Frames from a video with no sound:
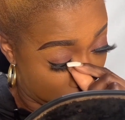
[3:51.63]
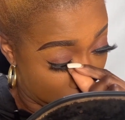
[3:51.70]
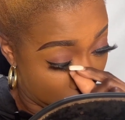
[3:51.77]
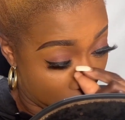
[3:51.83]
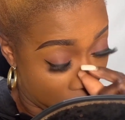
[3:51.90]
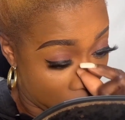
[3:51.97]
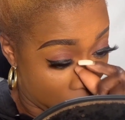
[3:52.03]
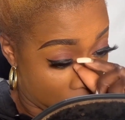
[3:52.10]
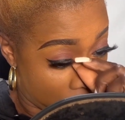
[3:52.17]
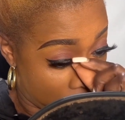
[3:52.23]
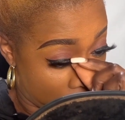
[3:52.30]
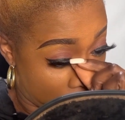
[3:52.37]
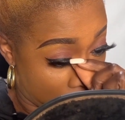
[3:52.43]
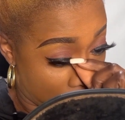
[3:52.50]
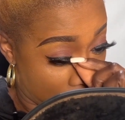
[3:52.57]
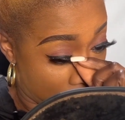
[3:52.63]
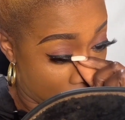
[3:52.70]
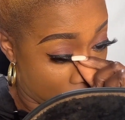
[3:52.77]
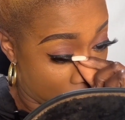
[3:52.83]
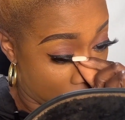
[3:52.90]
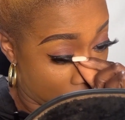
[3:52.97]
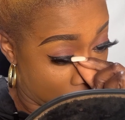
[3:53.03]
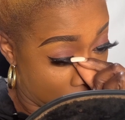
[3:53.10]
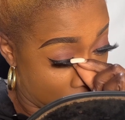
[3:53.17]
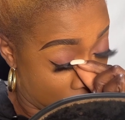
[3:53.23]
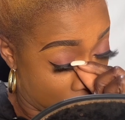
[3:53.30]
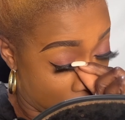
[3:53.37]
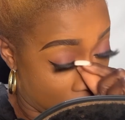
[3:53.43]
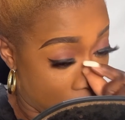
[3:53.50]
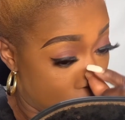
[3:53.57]
the particular spot
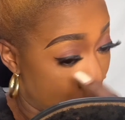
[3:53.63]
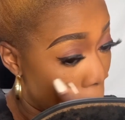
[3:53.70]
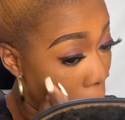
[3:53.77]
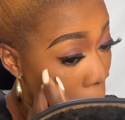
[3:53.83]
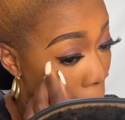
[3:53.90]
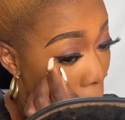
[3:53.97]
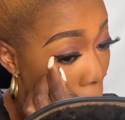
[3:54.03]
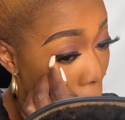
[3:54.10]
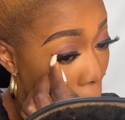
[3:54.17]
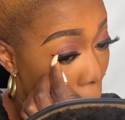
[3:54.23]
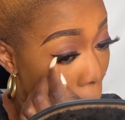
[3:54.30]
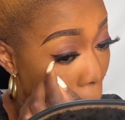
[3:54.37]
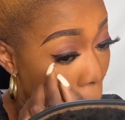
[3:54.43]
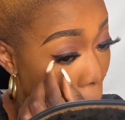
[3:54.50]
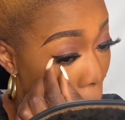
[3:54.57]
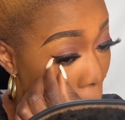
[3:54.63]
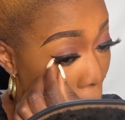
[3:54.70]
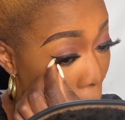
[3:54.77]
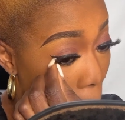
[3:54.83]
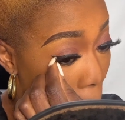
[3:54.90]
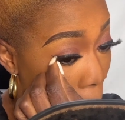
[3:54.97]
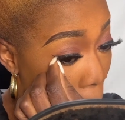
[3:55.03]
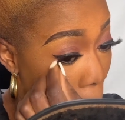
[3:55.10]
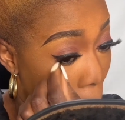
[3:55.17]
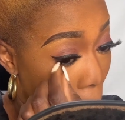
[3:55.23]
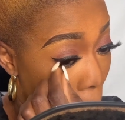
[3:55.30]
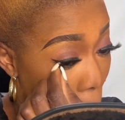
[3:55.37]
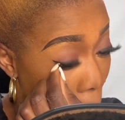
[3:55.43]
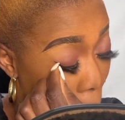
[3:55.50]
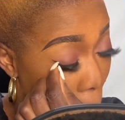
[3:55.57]
you want the eyelash
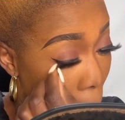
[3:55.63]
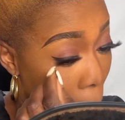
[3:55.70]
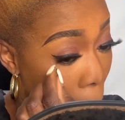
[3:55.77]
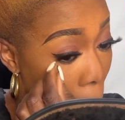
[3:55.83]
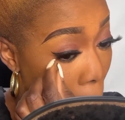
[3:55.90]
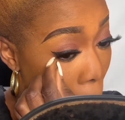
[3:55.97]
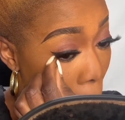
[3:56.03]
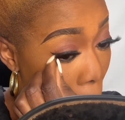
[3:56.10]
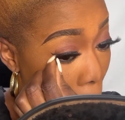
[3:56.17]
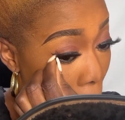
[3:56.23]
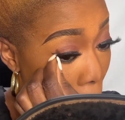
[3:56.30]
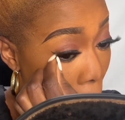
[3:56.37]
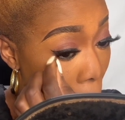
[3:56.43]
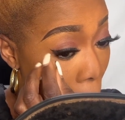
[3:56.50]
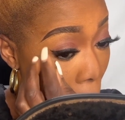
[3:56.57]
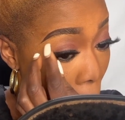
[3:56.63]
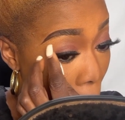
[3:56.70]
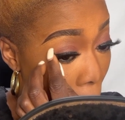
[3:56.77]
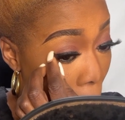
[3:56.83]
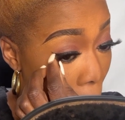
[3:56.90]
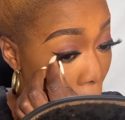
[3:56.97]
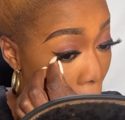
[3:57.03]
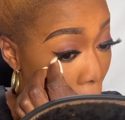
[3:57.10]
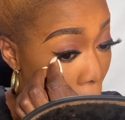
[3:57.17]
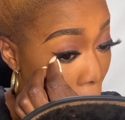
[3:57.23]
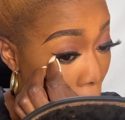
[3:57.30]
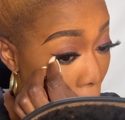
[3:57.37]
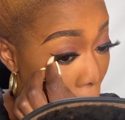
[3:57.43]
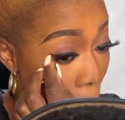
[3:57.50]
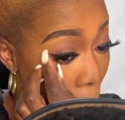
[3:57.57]
to be. So that
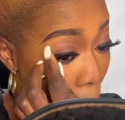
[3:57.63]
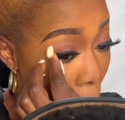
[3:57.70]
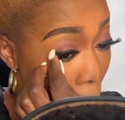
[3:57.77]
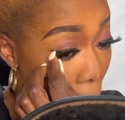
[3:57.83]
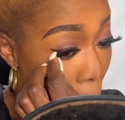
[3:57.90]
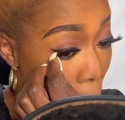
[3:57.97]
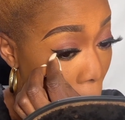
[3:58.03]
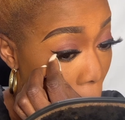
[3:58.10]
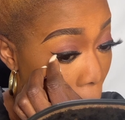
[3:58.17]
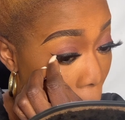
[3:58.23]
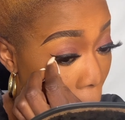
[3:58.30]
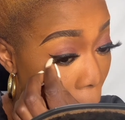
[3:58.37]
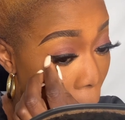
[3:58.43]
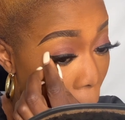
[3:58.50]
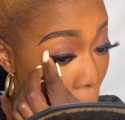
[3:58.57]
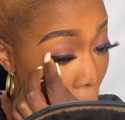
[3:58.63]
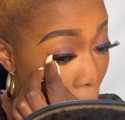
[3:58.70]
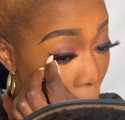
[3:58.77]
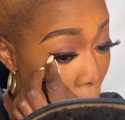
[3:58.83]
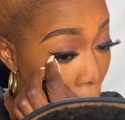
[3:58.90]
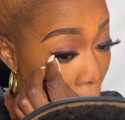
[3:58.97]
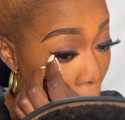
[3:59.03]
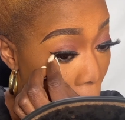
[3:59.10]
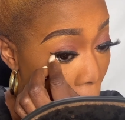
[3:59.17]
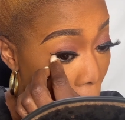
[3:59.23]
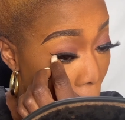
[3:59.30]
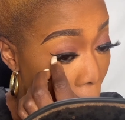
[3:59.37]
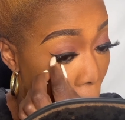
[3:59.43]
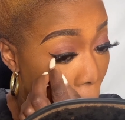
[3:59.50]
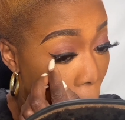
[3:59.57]
is it. It's very easy.
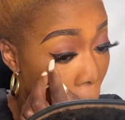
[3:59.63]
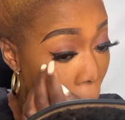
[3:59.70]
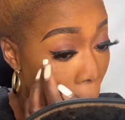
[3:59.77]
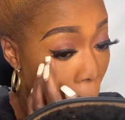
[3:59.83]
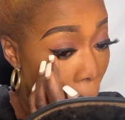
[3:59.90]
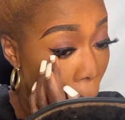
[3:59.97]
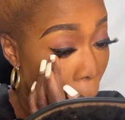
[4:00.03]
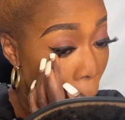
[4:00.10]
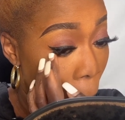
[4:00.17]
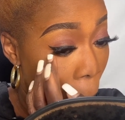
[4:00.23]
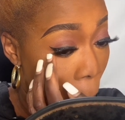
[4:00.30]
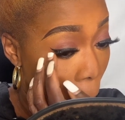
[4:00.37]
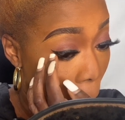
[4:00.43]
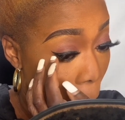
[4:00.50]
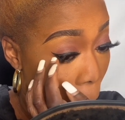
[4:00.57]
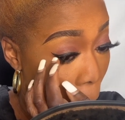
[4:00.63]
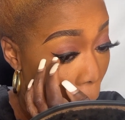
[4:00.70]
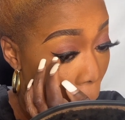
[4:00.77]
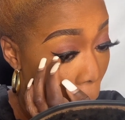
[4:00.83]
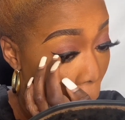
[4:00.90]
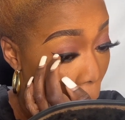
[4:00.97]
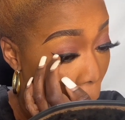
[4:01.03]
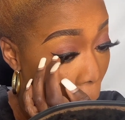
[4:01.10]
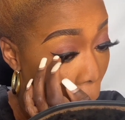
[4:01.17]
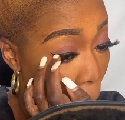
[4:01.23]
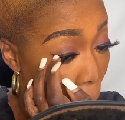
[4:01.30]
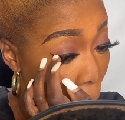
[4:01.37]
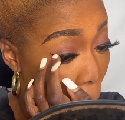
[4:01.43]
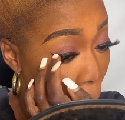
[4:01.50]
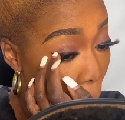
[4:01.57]
It's very easy. On
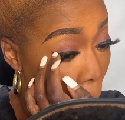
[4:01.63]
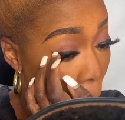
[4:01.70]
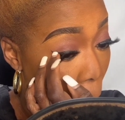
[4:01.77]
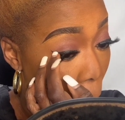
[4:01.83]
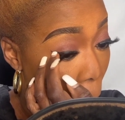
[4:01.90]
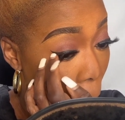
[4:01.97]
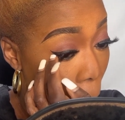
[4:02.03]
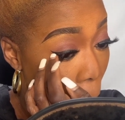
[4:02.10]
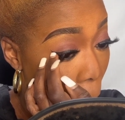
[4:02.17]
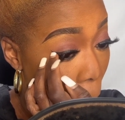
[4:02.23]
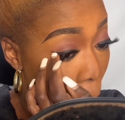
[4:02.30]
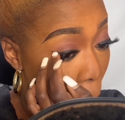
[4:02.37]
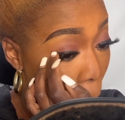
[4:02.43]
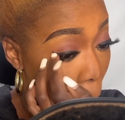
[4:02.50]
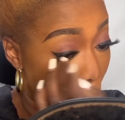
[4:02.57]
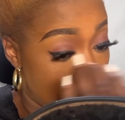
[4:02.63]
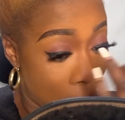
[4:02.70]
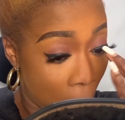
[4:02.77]
5 minutes, you are done.